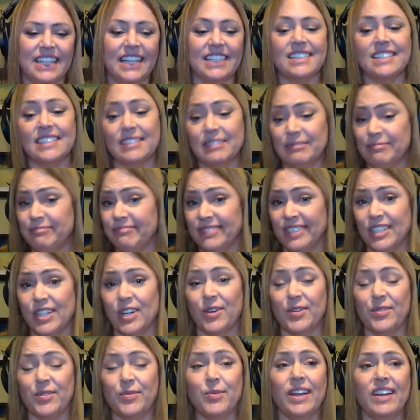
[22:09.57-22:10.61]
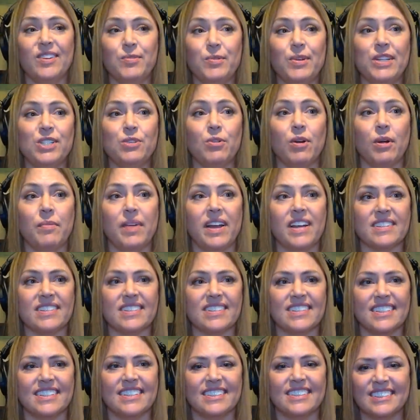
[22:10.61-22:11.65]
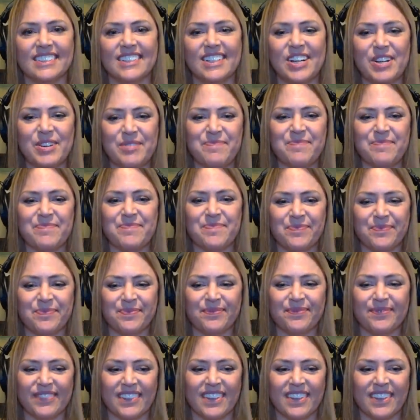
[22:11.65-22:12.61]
that's, you know, we, we do our best. Um,